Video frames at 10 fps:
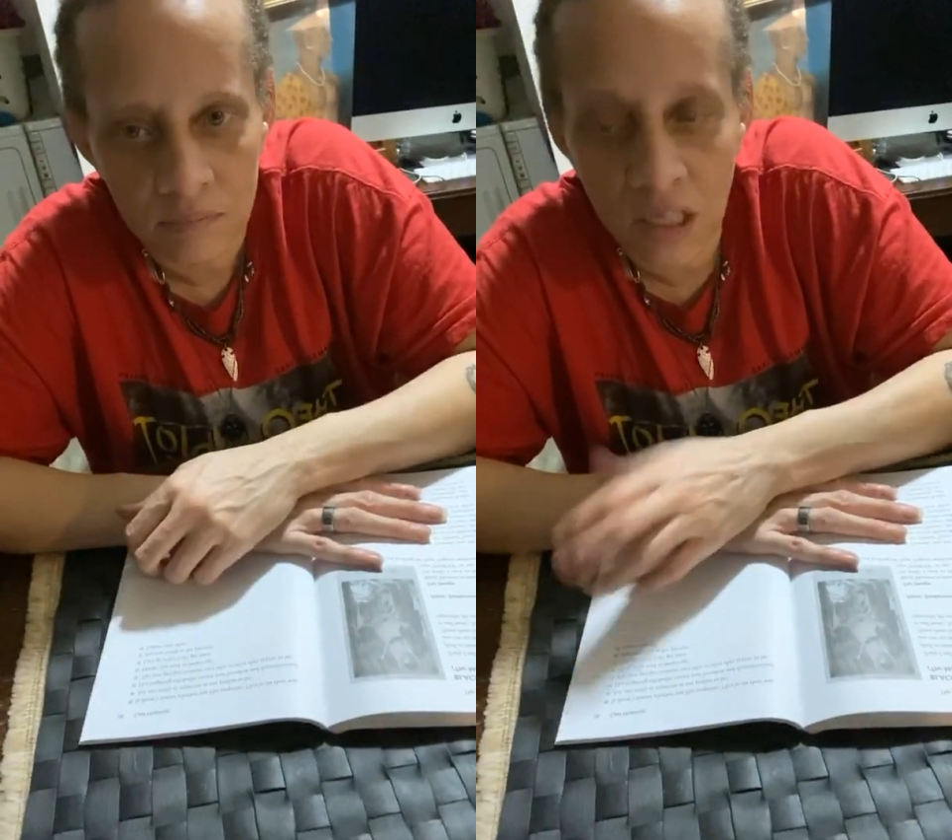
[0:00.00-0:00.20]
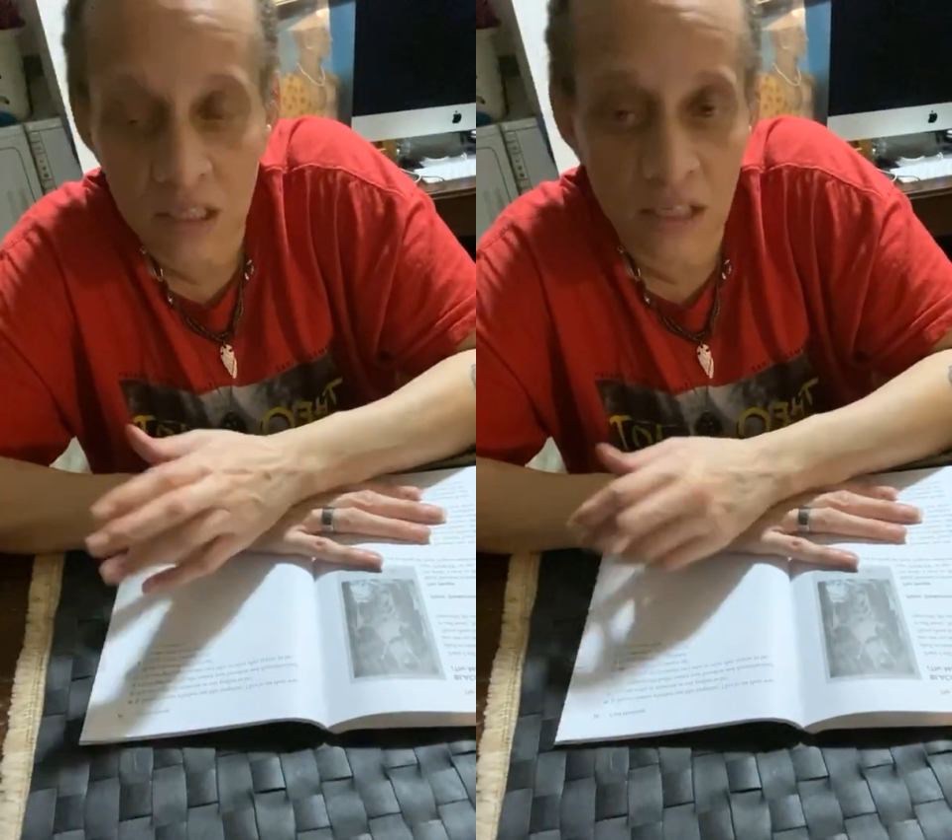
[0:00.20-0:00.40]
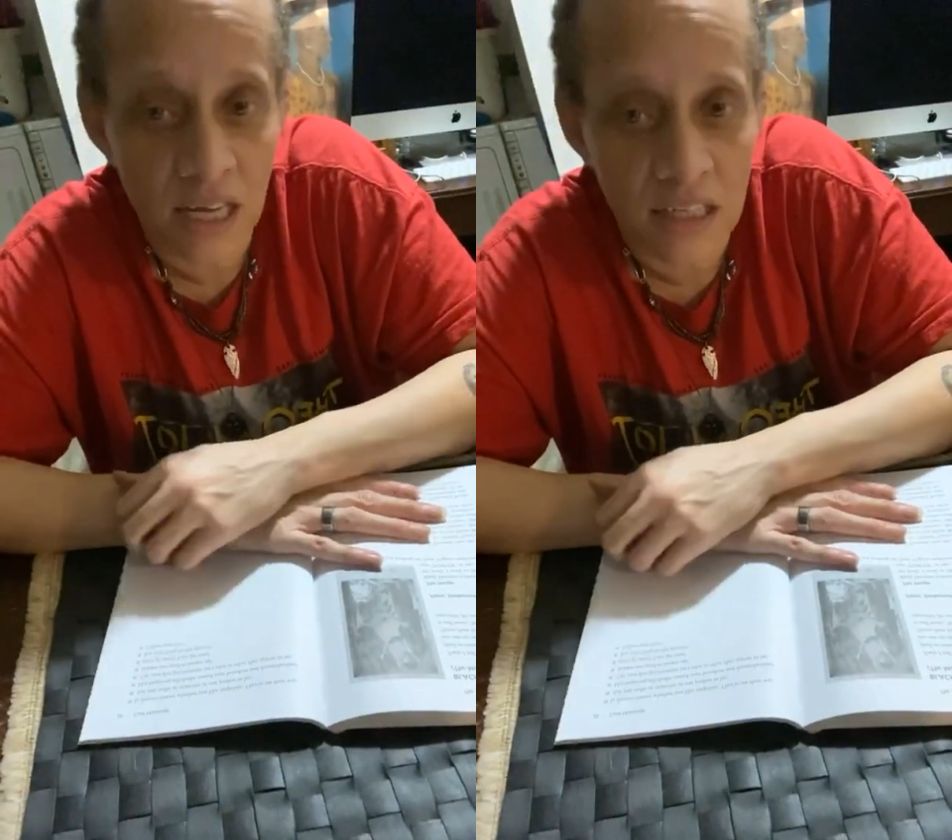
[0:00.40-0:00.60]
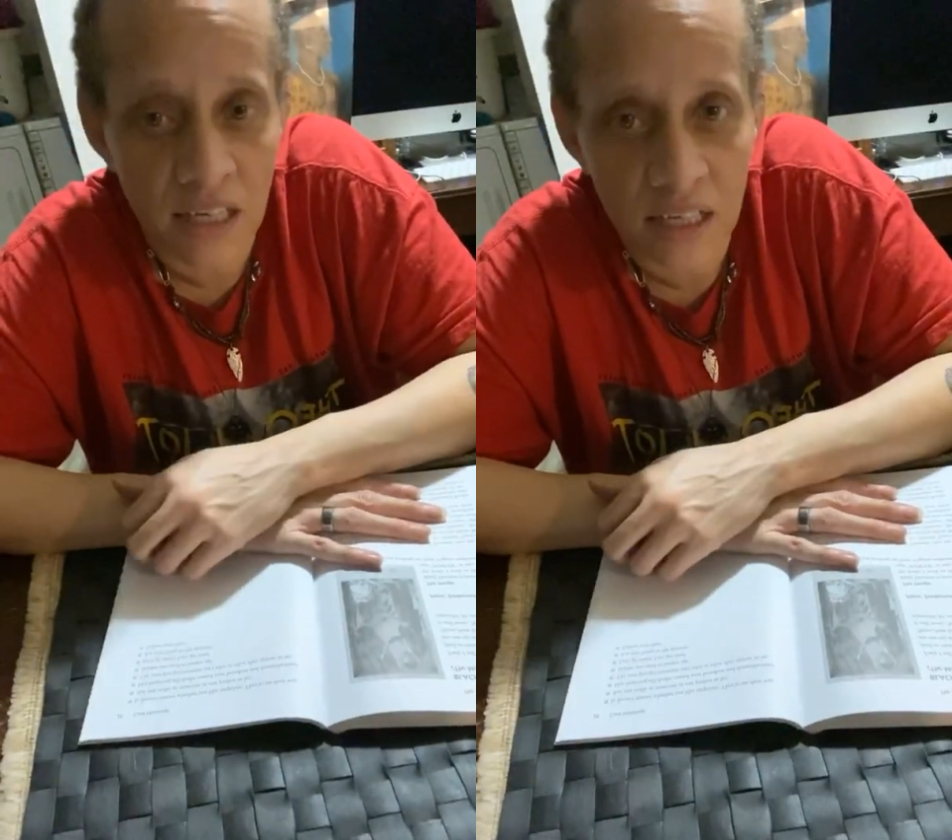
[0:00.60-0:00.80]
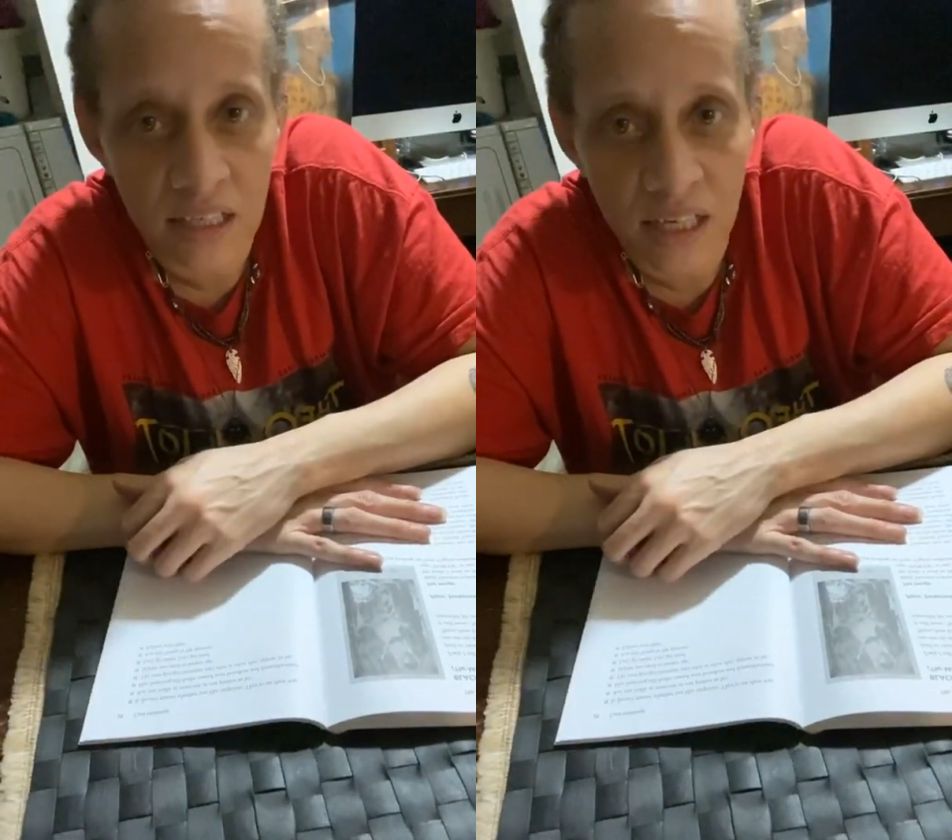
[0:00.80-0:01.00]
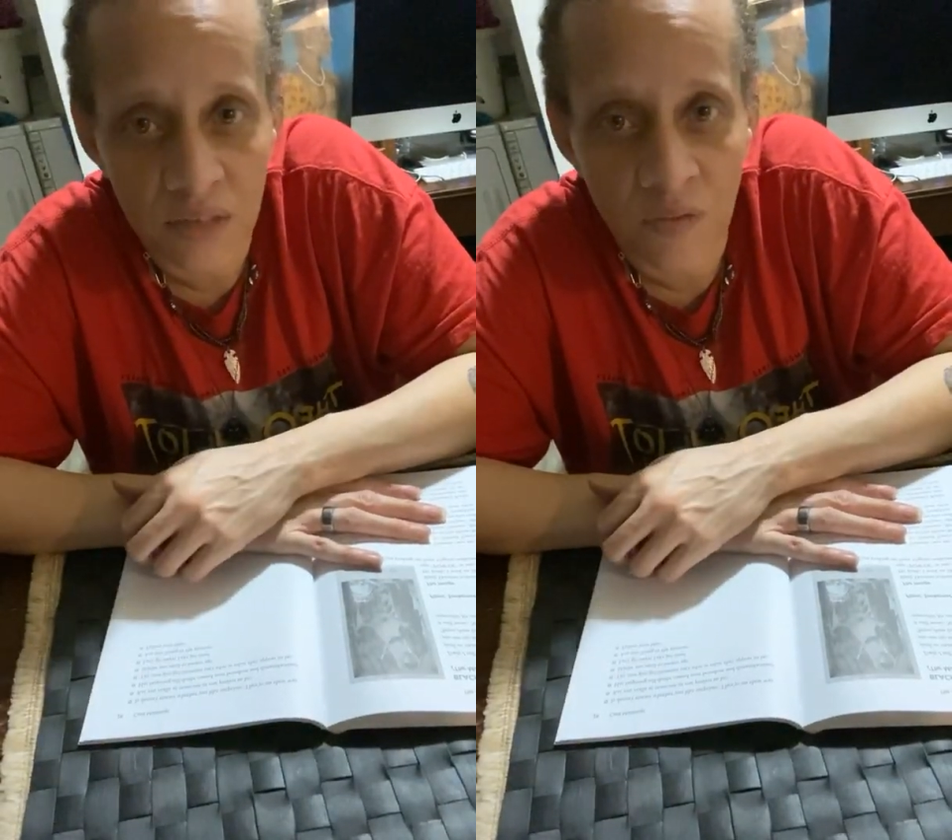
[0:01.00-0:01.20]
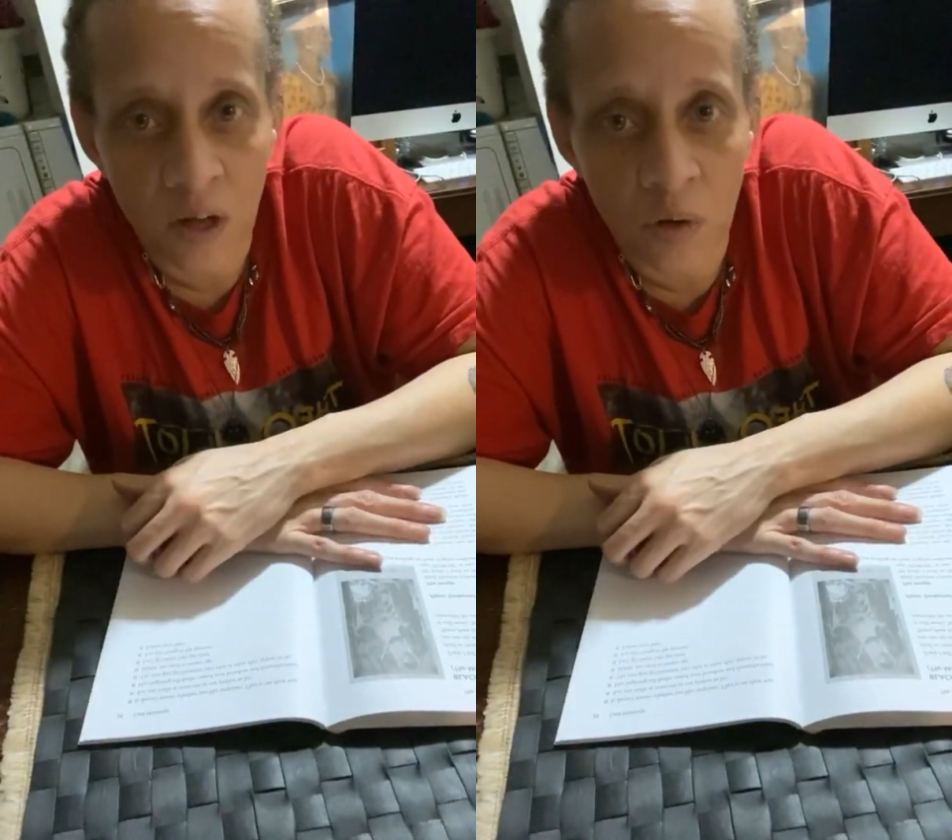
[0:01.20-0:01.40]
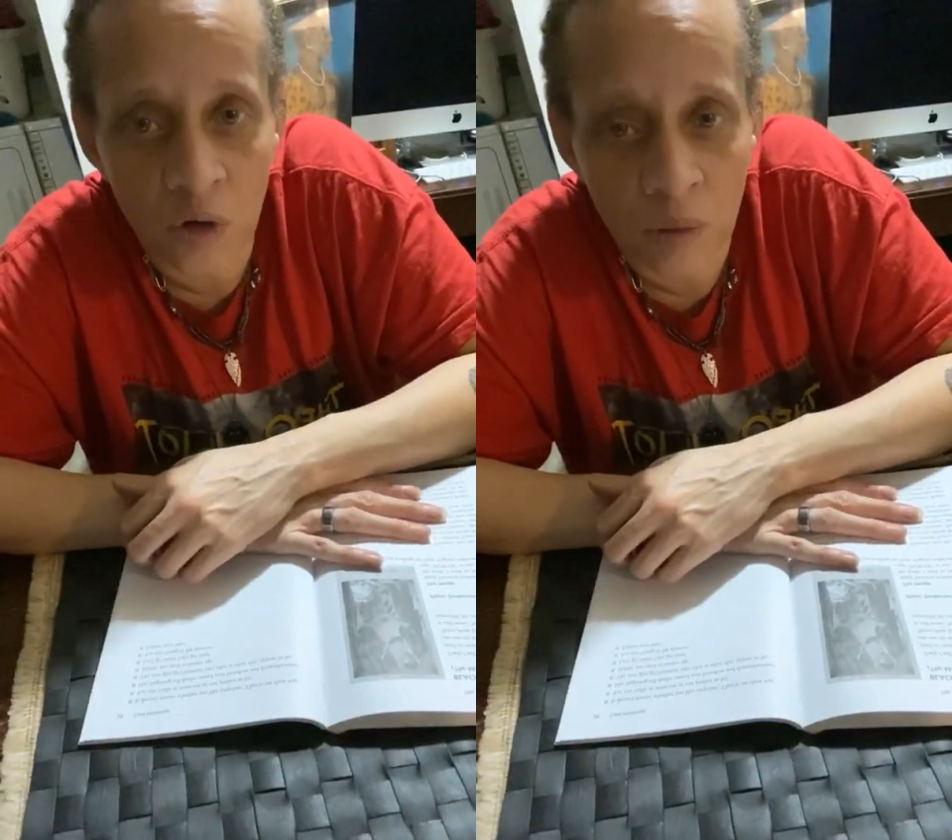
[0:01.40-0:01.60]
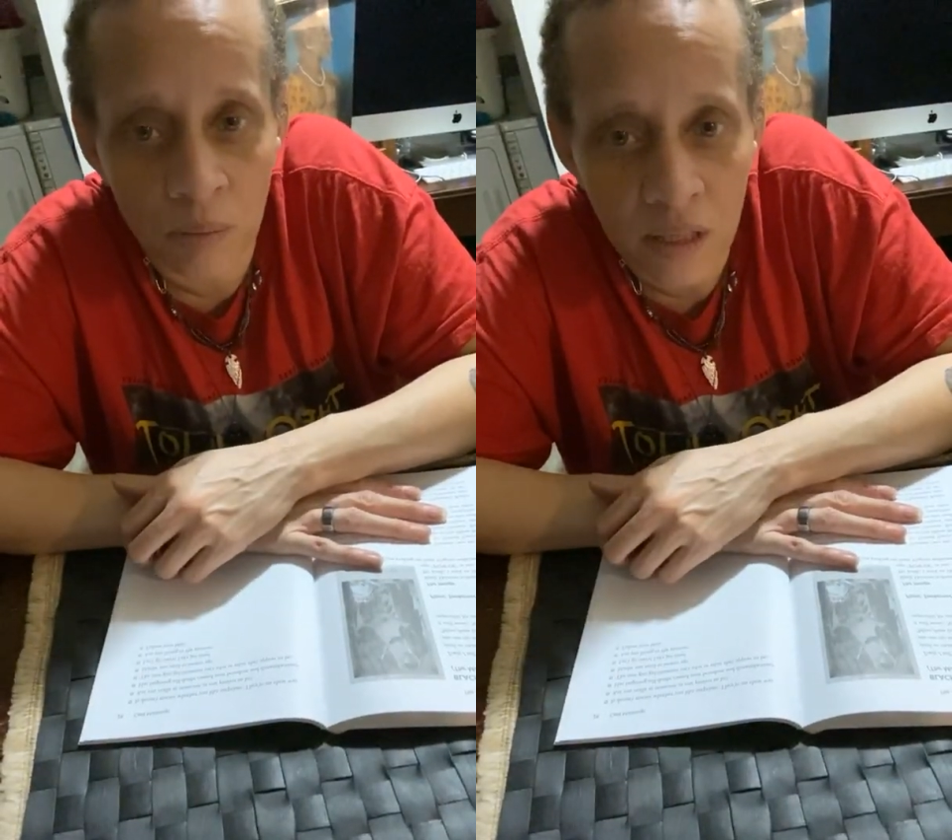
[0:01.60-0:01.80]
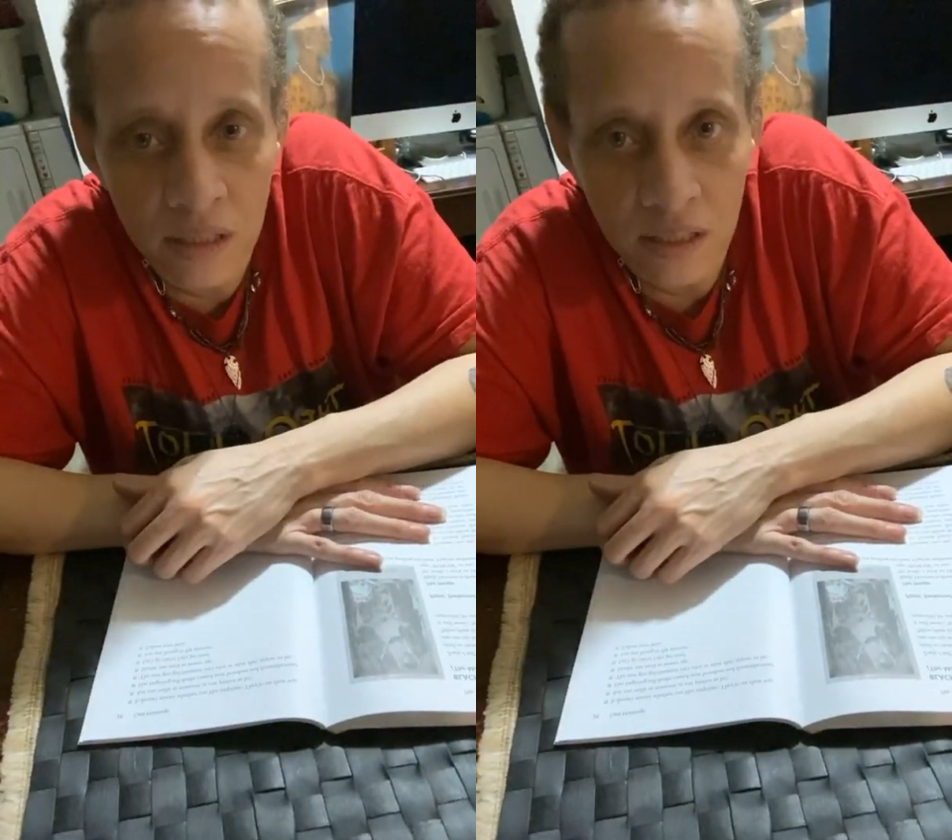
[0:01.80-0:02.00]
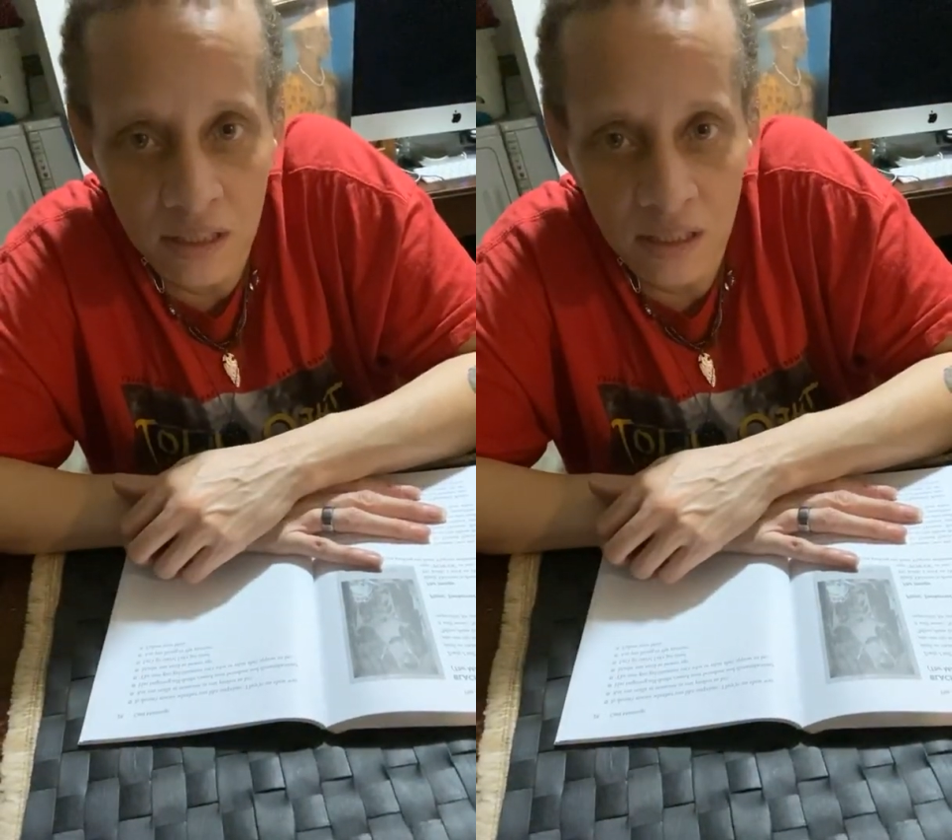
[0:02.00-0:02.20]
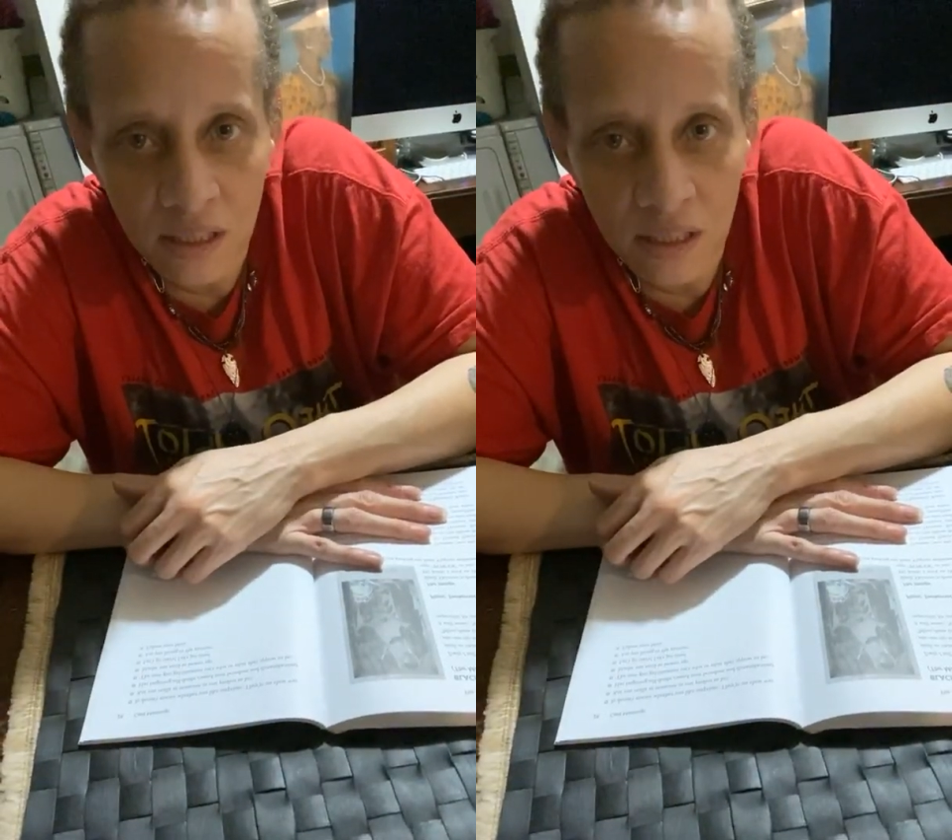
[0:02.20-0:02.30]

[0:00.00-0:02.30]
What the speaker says: That's the last thing it says. Follow your bliss.